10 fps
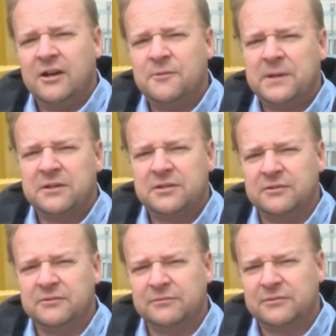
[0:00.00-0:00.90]
hoping
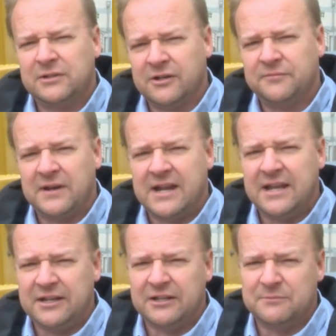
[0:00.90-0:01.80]
to clarify
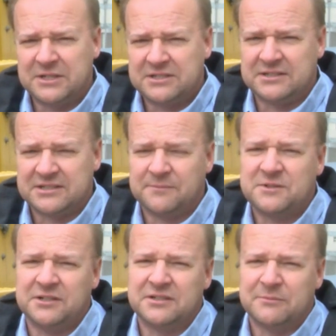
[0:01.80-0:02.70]
any of the
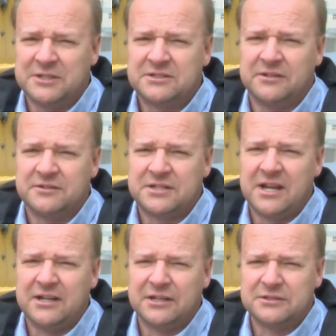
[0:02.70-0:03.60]
misconceptions and
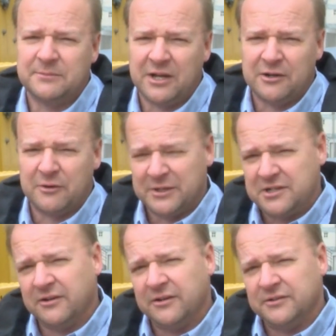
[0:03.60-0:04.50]
misunderstandings about our
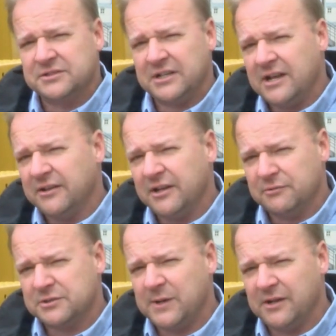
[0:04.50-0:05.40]
materials and how they
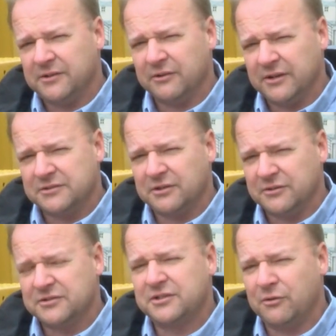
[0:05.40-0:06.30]
respond during
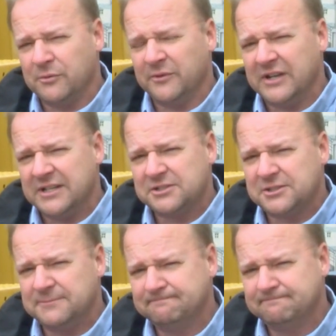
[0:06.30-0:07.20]
certain storm events.